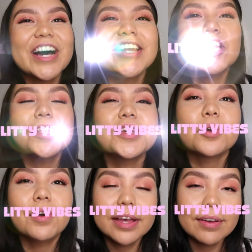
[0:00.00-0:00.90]
finally
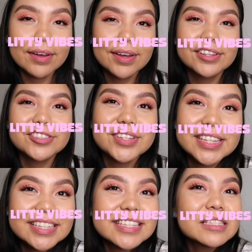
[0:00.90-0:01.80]
going on to
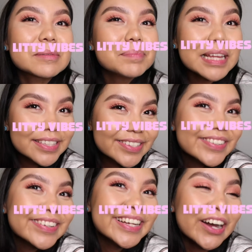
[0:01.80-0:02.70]
the
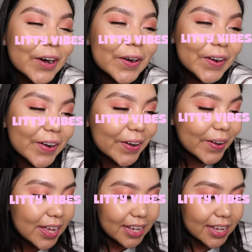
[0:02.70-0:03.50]
dispensary haul.